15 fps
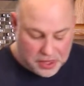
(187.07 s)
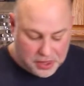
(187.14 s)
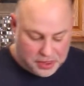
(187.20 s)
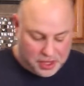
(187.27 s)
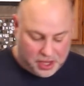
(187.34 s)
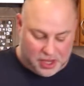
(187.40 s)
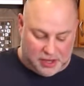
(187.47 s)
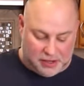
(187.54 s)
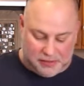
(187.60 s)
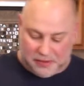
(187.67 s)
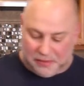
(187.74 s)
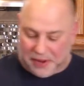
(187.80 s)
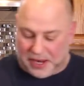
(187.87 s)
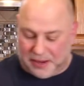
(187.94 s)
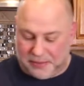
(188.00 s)
To
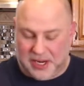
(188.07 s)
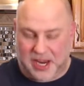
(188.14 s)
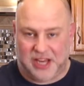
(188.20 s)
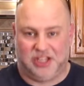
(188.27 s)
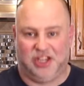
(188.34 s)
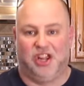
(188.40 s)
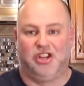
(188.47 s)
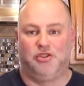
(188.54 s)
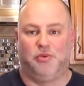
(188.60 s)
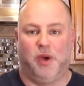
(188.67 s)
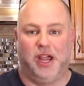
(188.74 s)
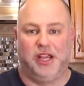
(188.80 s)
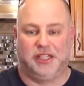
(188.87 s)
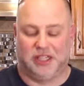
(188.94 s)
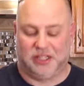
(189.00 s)
make them taste
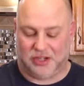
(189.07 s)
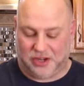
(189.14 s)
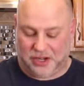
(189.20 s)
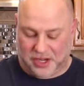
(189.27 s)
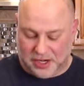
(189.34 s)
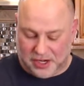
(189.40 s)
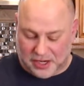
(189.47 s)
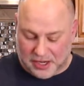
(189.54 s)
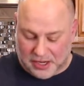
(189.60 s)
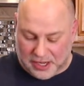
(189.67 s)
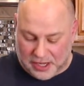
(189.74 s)
twice as good,